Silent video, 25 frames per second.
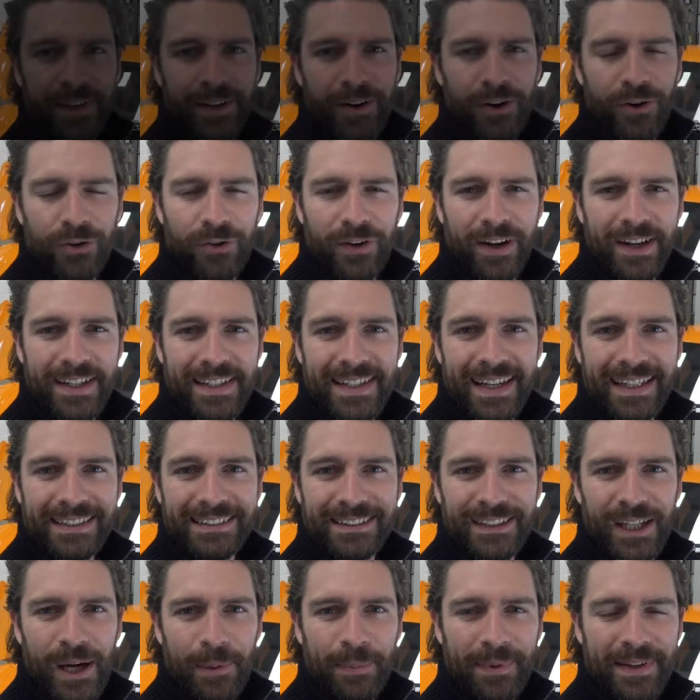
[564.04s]
Alright,
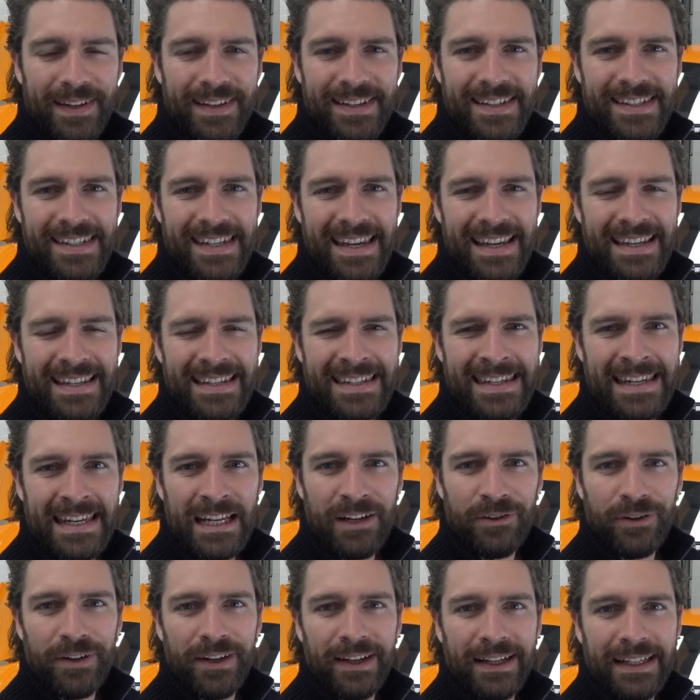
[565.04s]
next up is
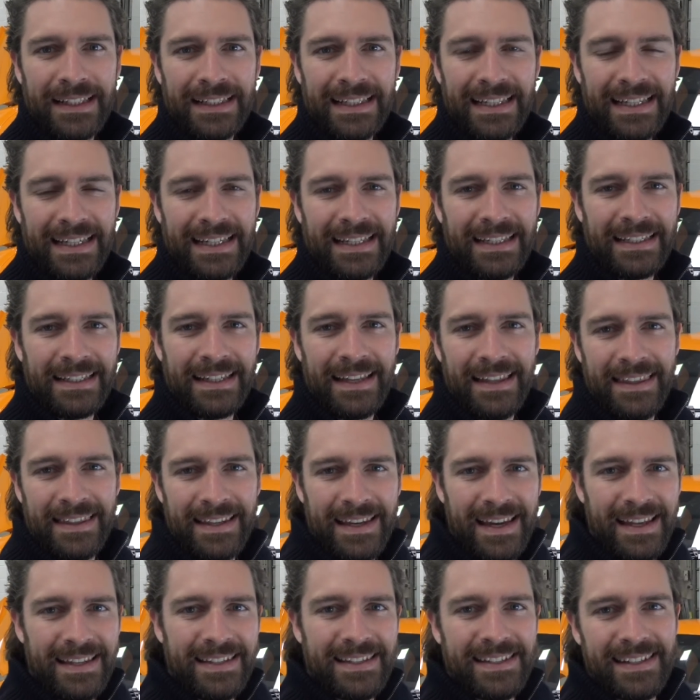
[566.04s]
interior clean.
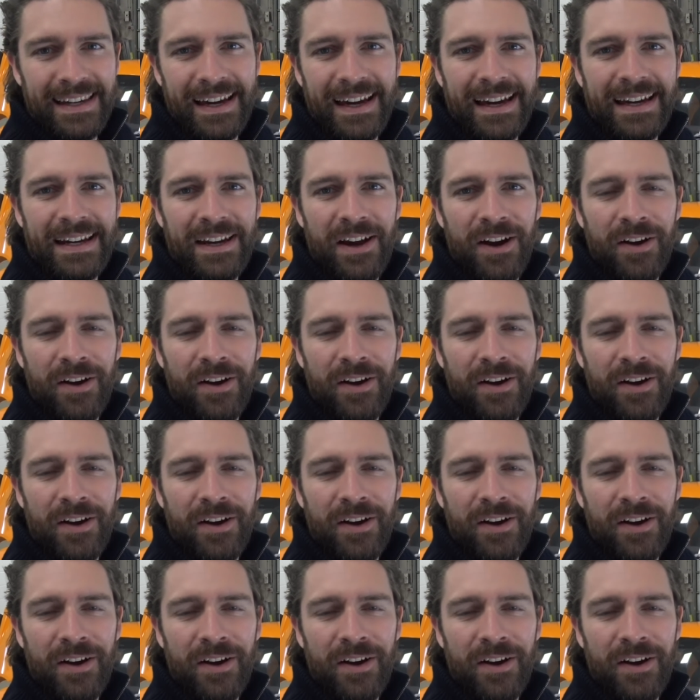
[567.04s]
The inside